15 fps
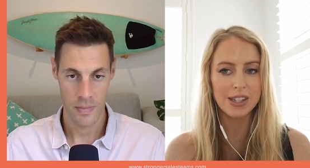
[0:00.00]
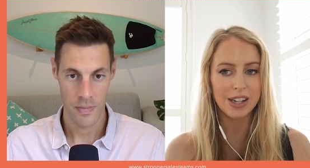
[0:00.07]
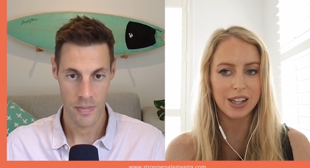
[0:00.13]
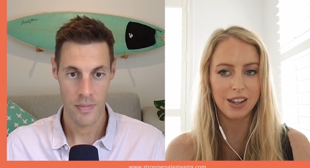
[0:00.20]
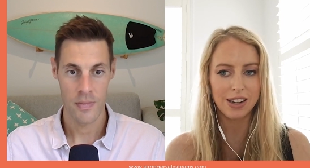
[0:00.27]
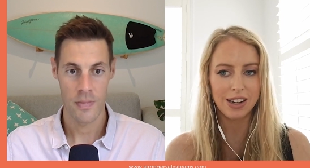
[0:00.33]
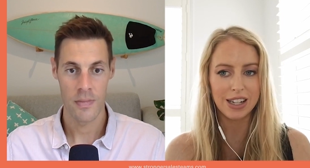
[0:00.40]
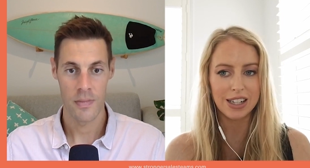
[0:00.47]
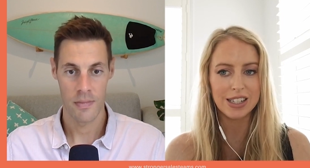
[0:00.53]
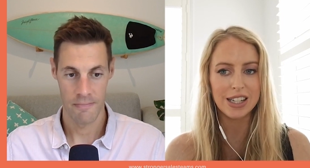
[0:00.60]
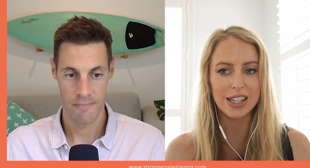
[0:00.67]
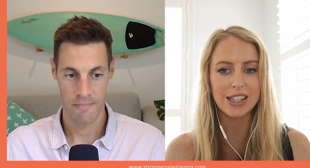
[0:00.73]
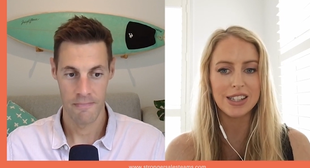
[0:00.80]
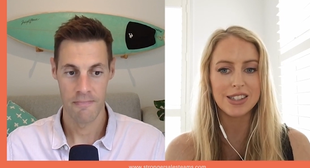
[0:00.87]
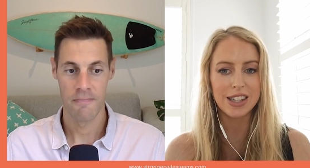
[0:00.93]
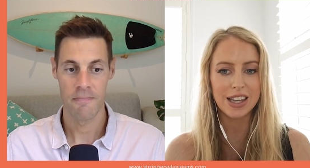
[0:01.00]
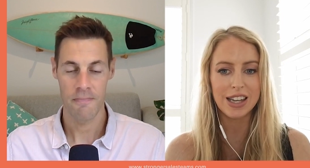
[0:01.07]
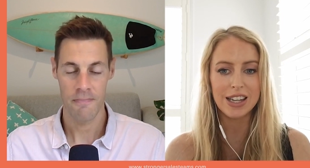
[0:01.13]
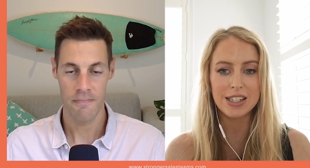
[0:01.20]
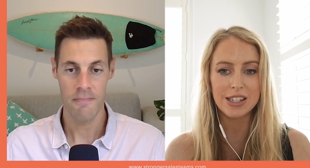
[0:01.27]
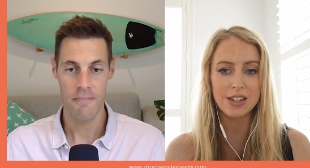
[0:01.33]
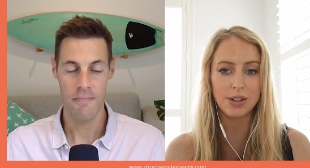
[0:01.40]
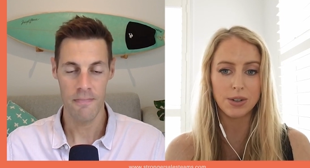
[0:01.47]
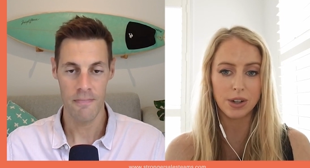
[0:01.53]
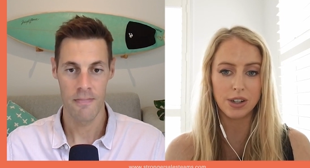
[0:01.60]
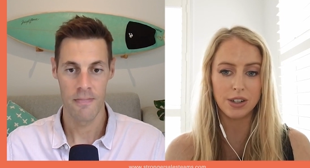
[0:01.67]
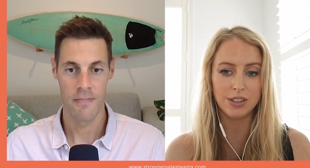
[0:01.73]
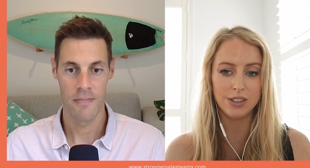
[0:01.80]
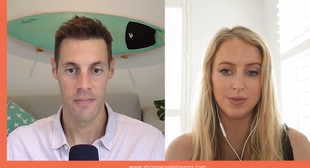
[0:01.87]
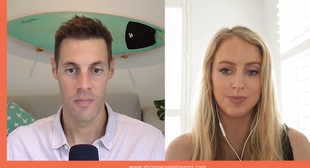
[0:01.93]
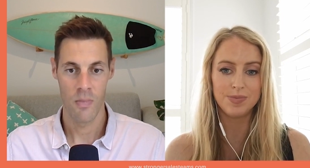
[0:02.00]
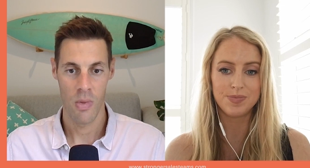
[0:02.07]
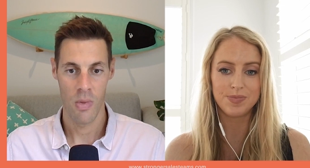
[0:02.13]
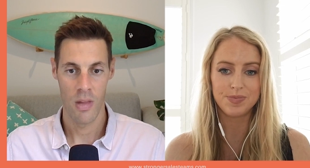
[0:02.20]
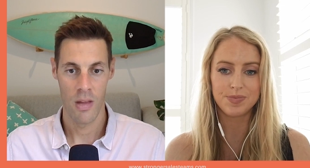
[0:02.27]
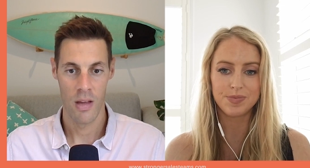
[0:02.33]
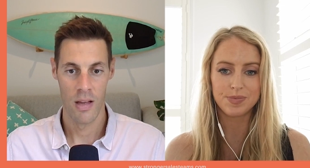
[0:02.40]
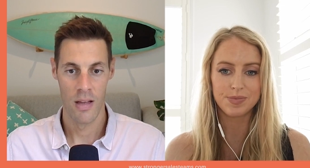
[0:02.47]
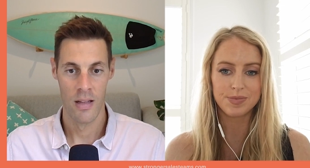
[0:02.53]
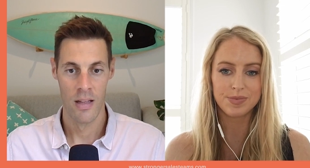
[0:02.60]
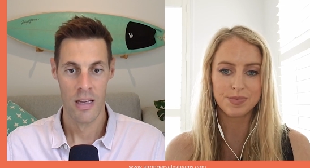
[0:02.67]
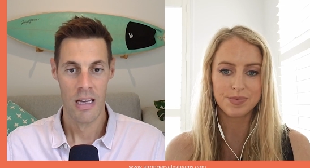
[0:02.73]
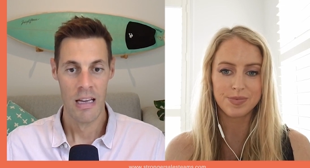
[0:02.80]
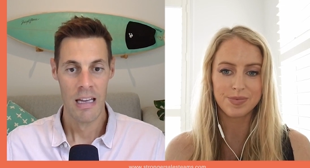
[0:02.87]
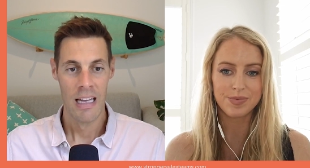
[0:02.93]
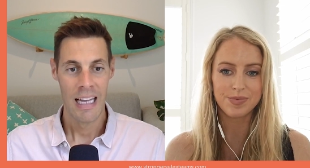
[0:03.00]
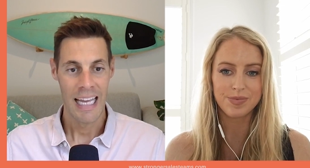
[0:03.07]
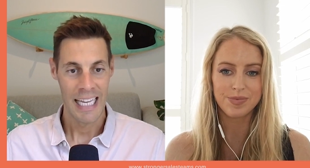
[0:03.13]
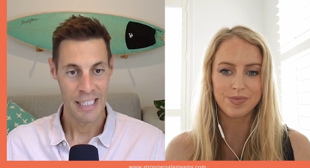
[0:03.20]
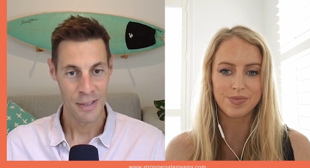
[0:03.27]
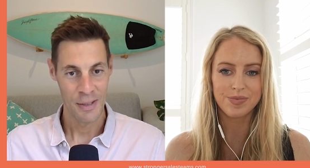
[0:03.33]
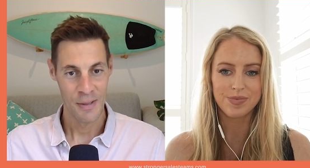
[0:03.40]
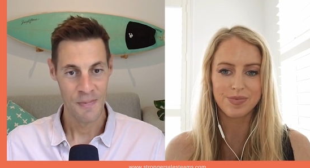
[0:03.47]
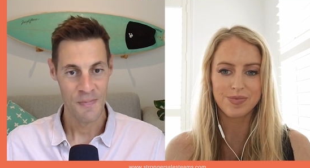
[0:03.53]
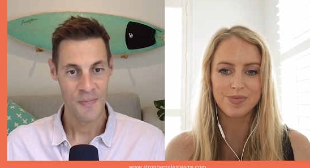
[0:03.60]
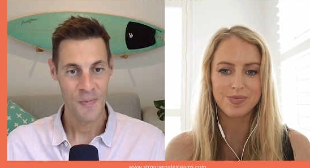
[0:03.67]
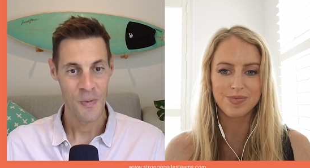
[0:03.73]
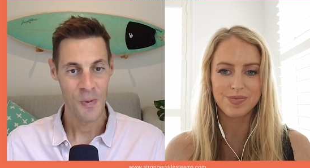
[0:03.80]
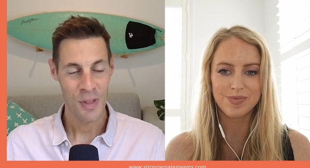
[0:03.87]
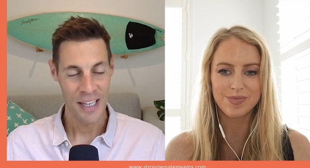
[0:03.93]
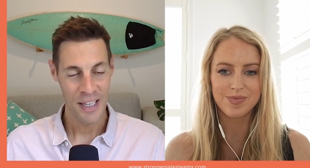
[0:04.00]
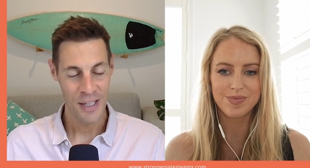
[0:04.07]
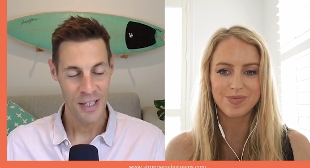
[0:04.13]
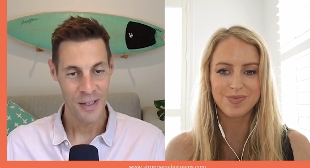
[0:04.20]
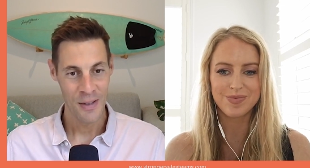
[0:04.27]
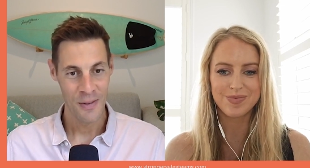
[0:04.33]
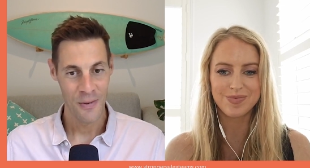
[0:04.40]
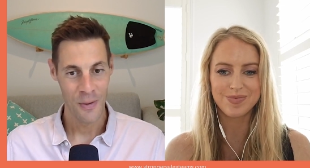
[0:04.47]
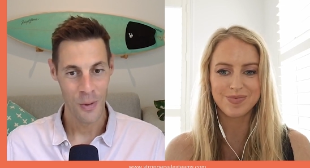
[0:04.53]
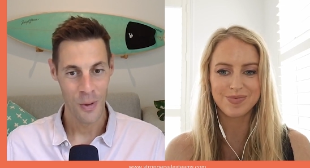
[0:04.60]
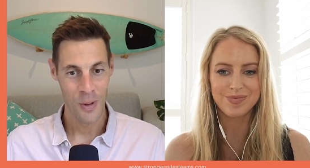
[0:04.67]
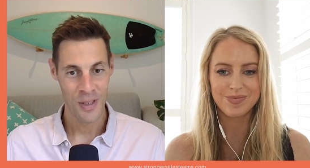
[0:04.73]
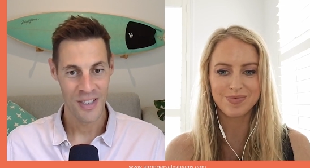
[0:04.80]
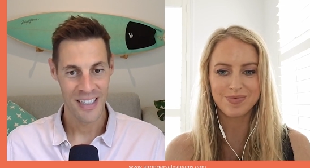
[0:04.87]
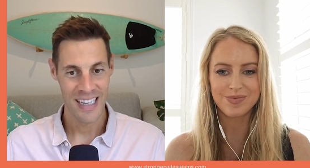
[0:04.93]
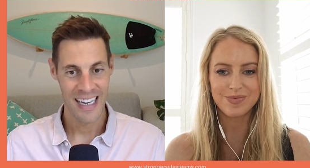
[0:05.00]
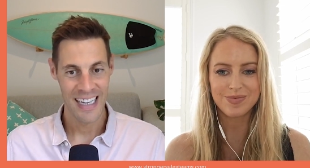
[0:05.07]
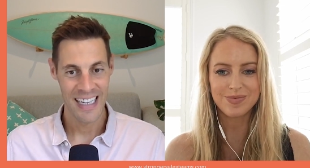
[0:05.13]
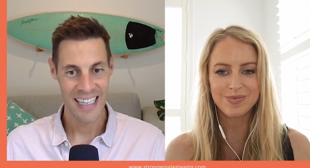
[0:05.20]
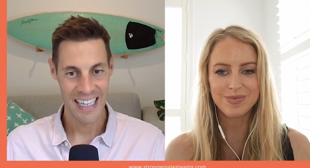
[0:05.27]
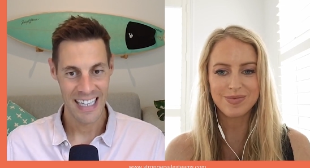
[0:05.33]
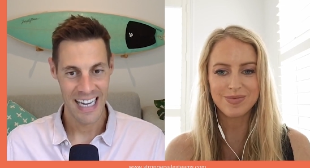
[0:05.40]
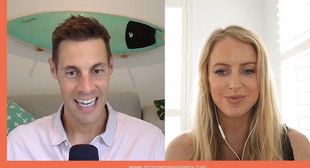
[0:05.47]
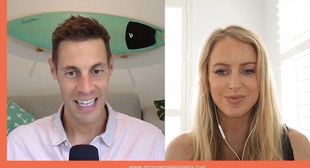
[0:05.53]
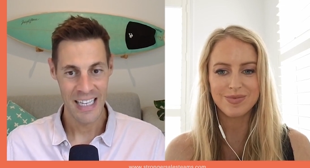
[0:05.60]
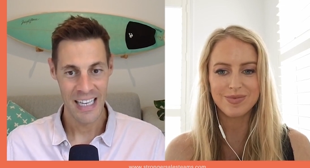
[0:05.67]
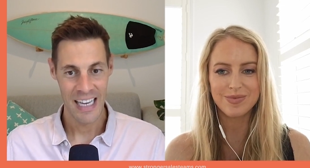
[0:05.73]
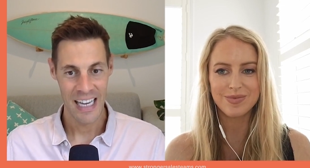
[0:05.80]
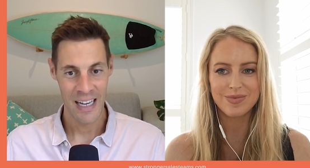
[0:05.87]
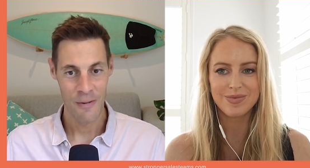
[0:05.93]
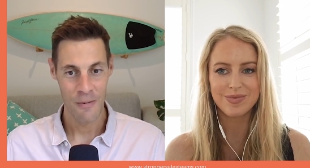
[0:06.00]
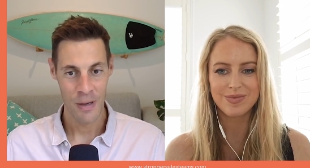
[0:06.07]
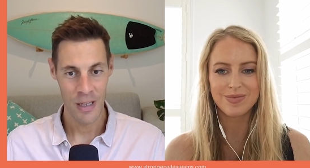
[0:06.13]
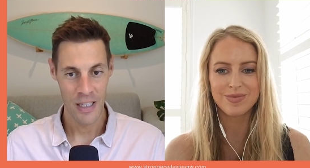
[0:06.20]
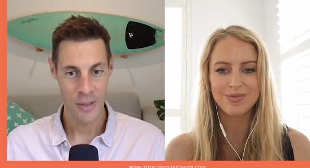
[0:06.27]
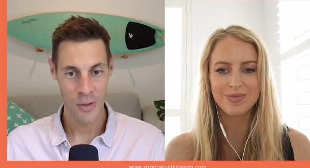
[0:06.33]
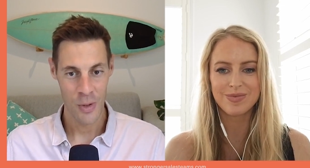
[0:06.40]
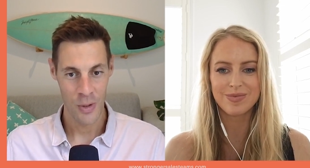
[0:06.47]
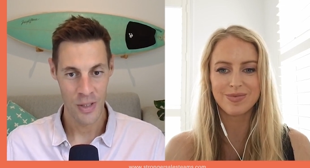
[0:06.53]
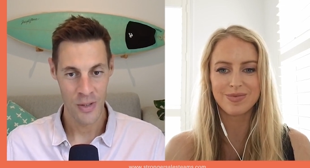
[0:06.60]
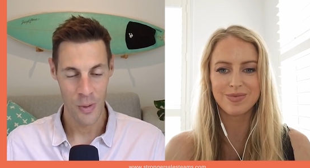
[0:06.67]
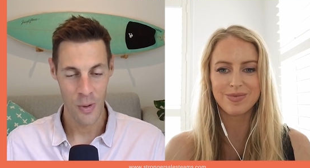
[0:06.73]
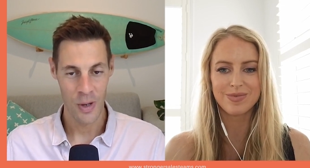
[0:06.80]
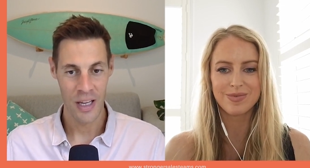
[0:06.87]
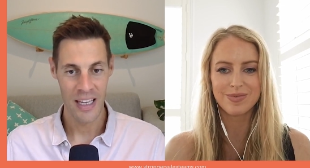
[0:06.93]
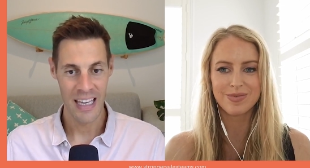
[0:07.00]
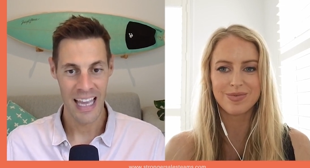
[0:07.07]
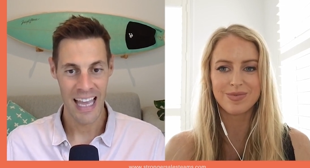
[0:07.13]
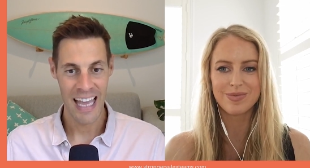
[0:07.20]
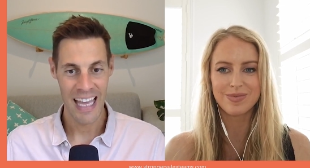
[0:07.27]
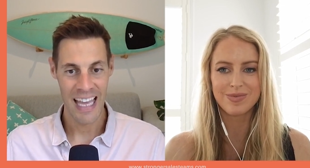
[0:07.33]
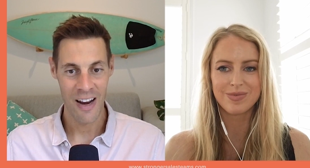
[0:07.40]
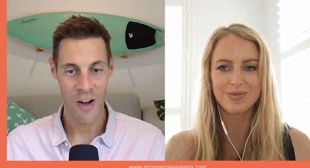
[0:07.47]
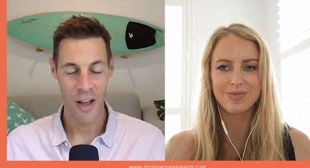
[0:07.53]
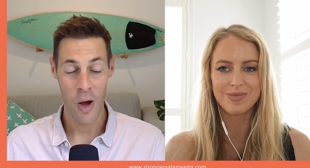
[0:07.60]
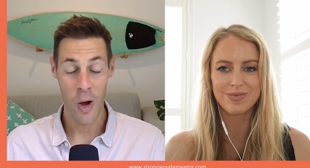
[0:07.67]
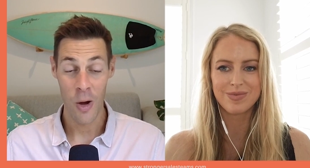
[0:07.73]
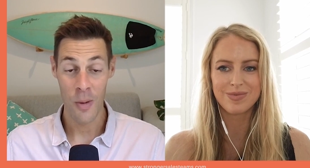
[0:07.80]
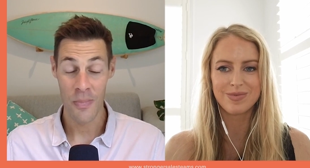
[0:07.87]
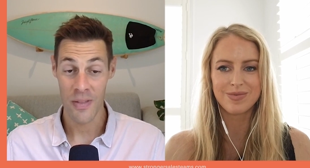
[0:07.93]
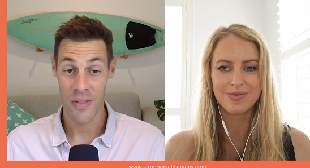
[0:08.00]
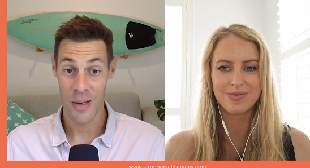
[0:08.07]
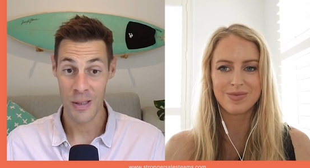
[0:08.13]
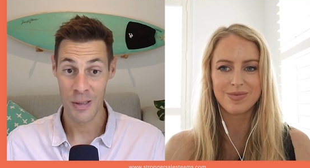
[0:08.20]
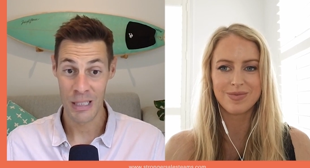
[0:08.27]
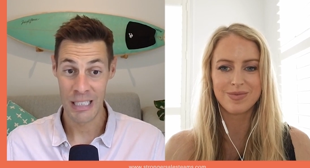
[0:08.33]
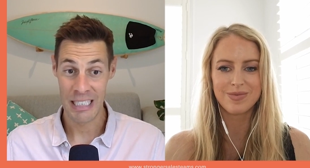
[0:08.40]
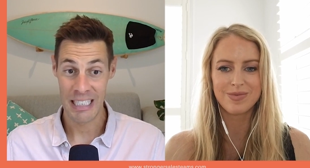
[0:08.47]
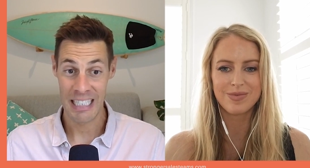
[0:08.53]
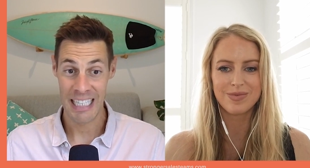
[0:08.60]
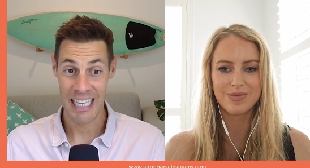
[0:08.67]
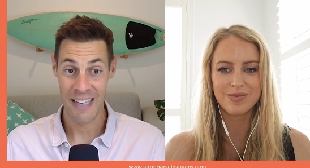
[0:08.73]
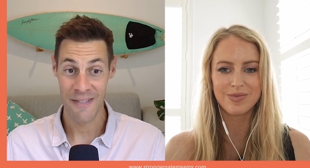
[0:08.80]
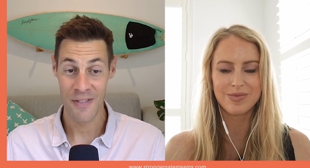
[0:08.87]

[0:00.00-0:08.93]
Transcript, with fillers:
Speaker 1: on LinkedIn, it's Kady O'Connell.
Speaker 2: Excellent. Well, thank you for today, Kady. Uh, really enjoyed talking, and I hope that those listening have